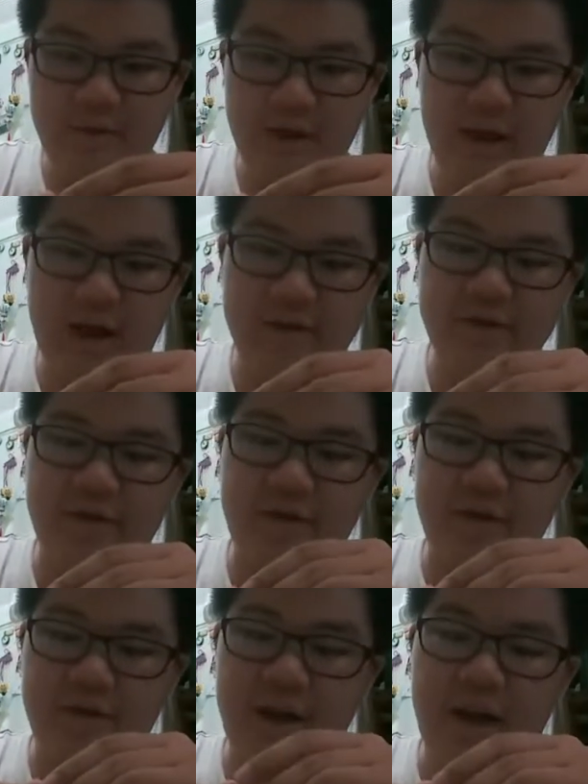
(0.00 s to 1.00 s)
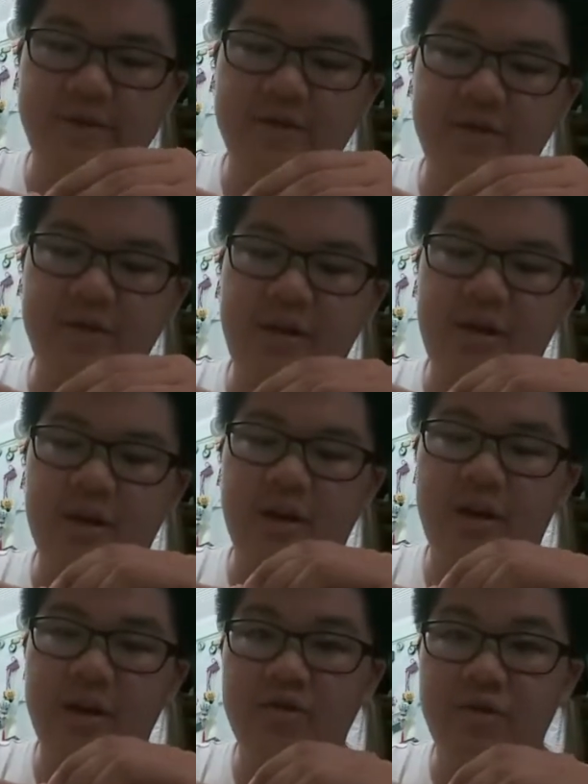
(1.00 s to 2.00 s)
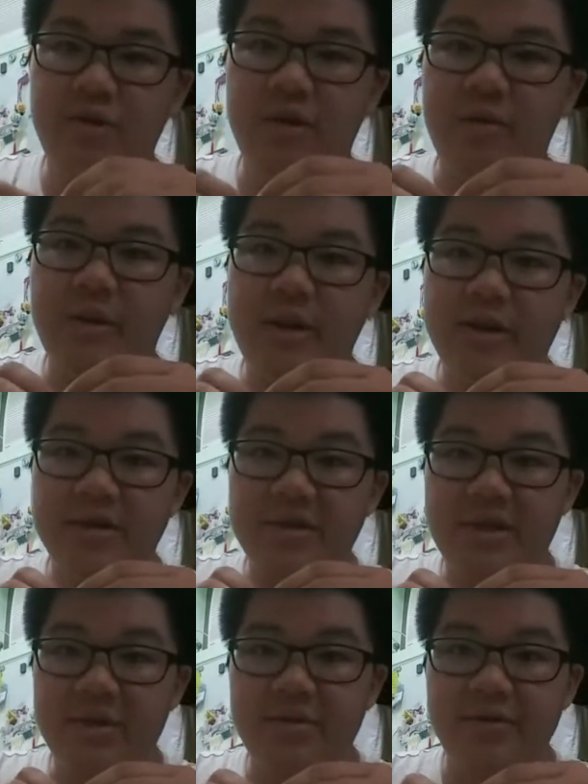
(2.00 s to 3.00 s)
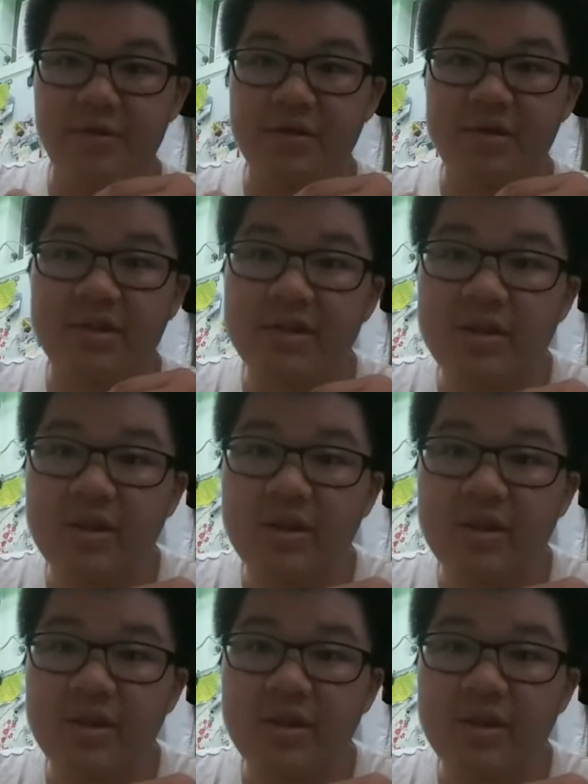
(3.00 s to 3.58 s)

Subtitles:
after the Extreme Gundam Leo's Type 2 Versus.